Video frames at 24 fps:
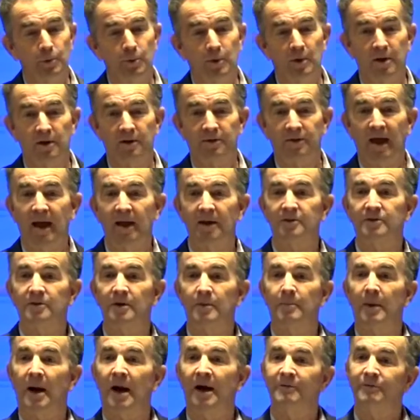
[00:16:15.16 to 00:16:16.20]
if you want
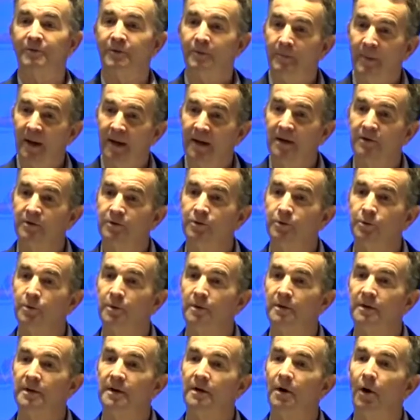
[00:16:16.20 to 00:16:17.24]
to thank somebody for
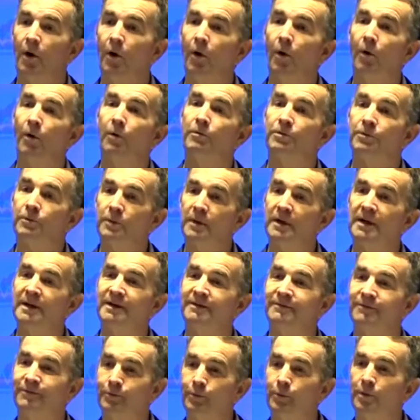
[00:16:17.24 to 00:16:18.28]
making sure that
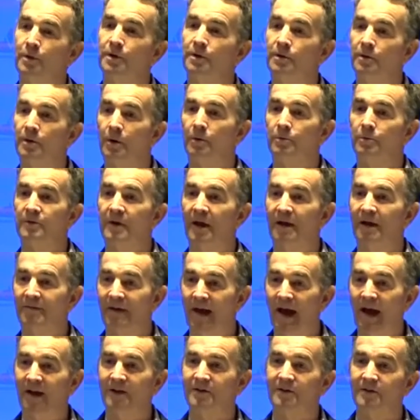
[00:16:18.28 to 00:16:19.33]
all 3- and
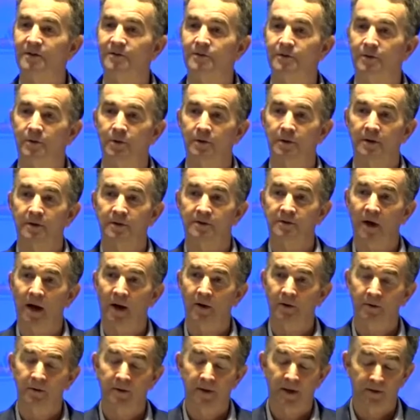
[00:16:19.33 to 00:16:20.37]
4-year-olds have access to
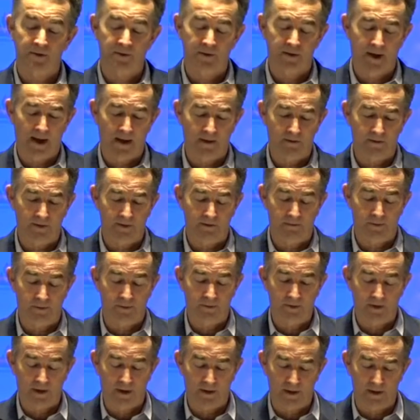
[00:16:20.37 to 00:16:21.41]
early childhood
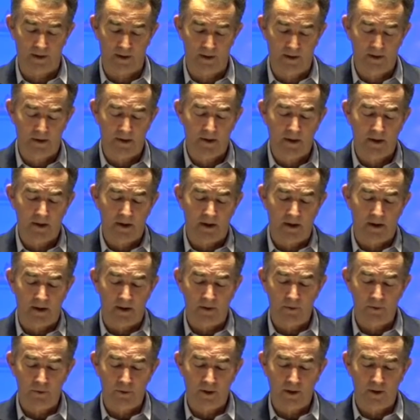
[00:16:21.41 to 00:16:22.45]
education in Virginia,
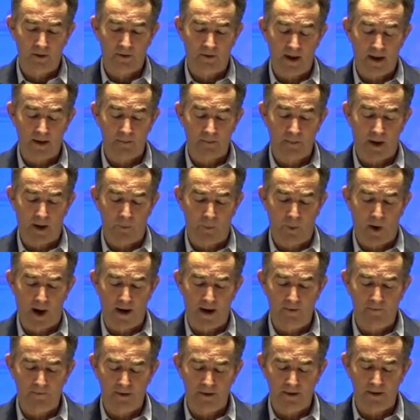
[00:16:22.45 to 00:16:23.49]
you can
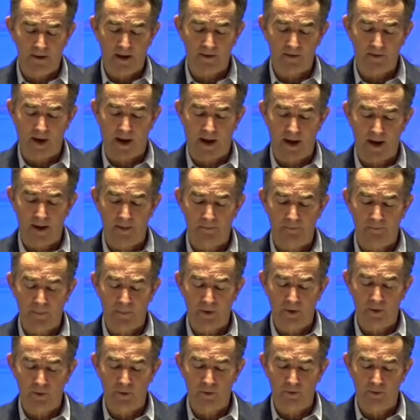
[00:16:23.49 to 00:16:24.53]
thank my wife the next
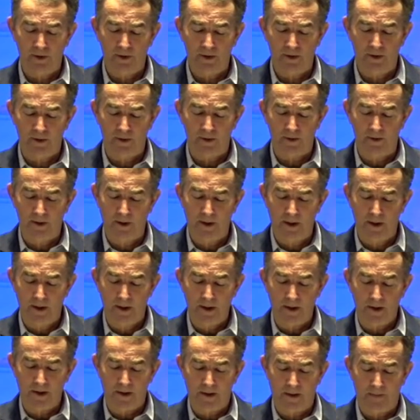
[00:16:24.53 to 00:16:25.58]
time you see
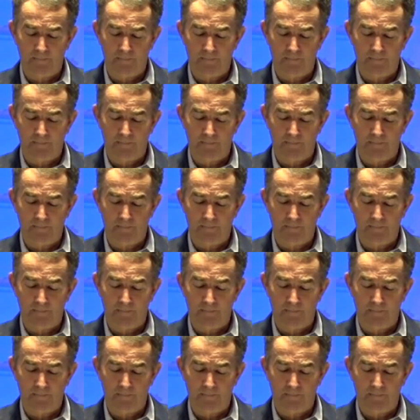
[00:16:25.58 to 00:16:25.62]
her.